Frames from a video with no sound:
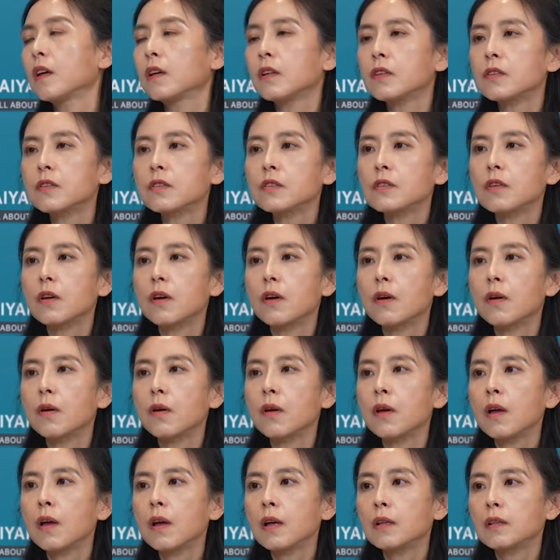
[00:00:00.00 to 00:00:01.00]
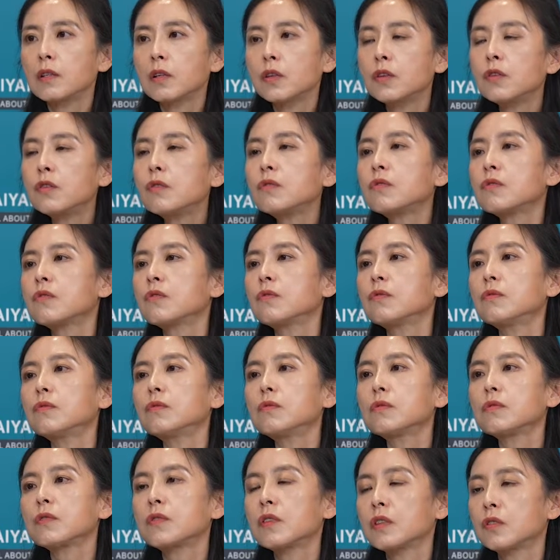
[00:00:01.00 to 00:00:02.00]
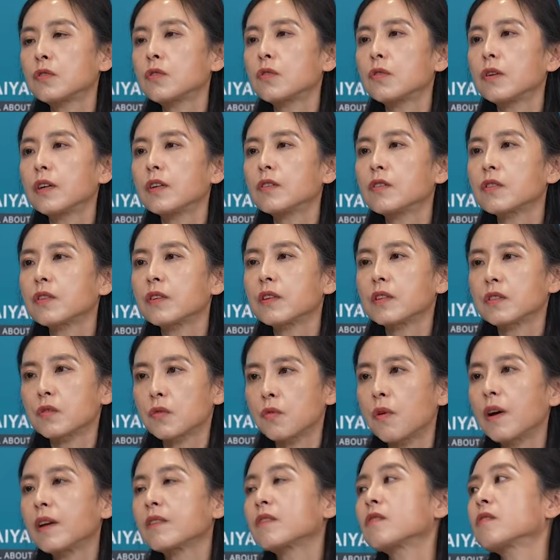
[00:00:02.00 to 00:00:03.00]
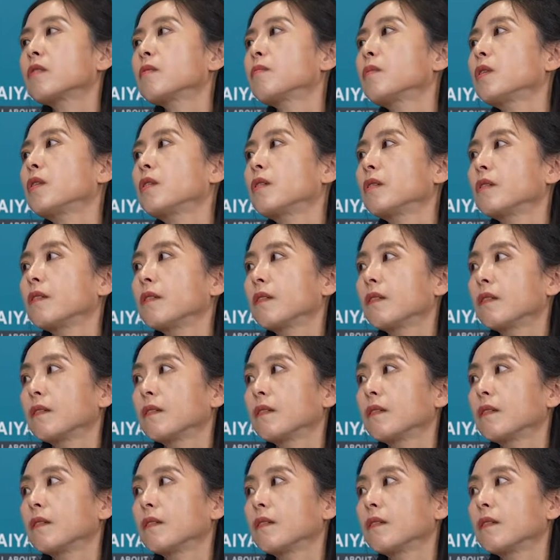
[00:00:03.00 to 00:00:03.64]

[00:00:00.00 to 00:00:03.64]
So the Q2 situation is quite similar.